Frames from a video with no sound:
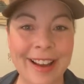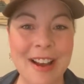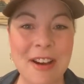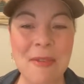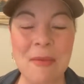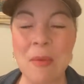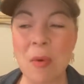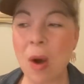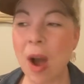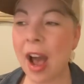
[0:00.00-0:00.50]

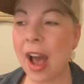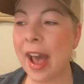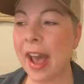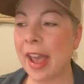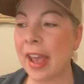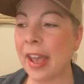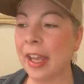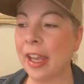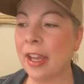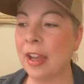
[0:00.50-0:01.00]

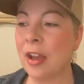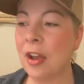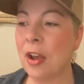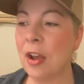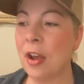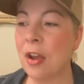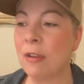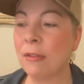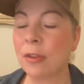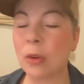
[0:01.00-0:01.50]
Why
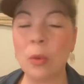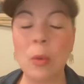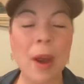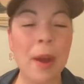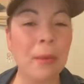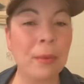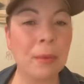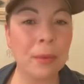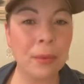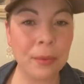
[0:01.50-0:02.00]
for
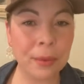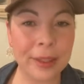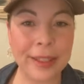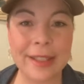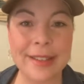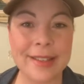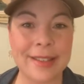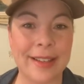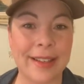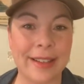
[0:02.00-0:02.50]
what
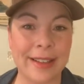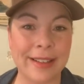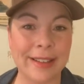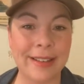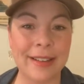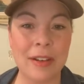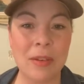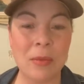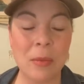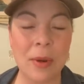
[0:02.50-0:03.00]

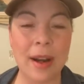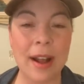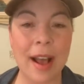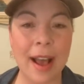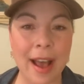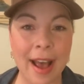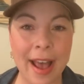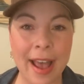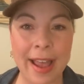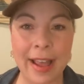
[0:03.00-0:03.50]
reason would
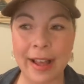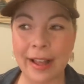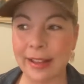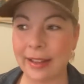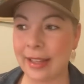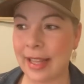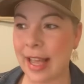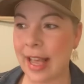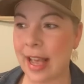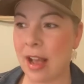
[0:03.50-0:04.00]
I
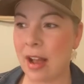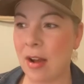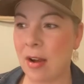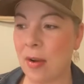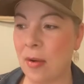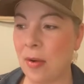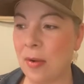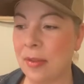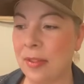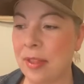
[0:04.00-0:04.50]

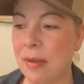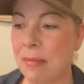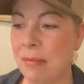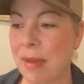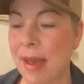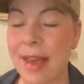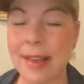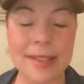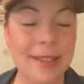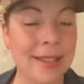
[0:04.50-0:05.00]
allow the
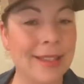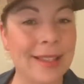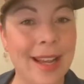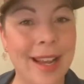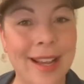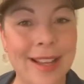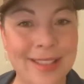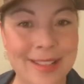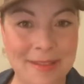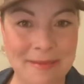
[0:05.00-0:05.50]
best
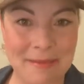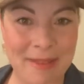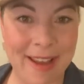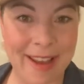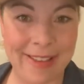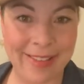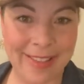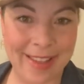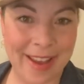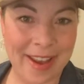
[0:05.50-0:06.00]
days of
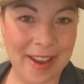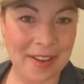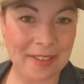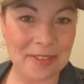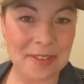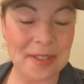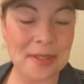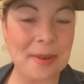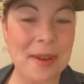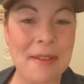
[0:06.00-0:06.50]
my life
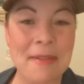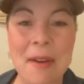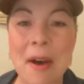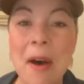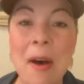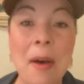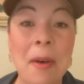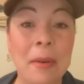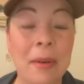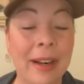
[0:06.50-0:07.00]
to have
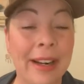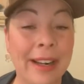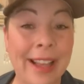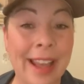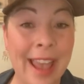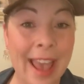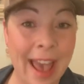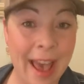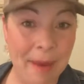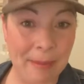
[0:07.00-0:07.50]
already
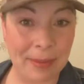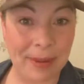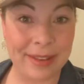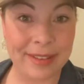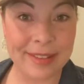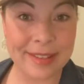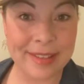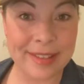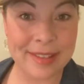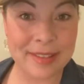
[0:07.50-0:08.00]

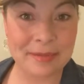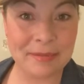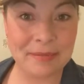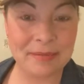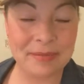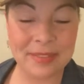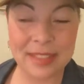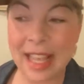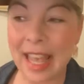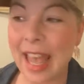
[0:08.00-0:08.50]
happened?
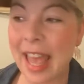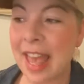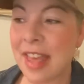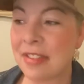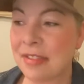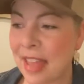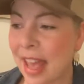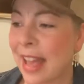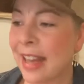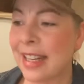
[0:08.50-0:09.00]

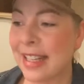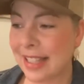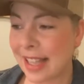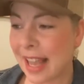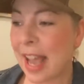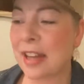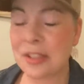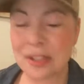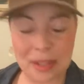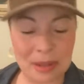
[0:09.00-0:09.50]
That is
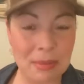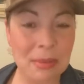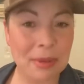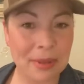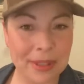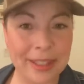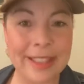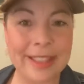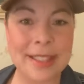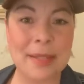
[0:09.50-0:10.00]
actually
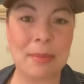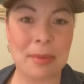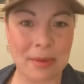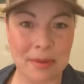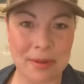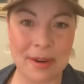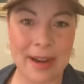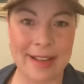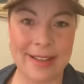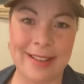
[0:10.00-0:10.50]
pretty
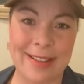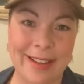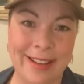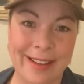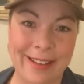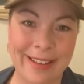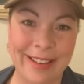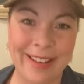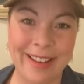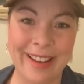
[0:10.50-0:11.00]

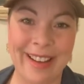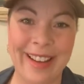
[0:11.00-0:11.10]
depressing.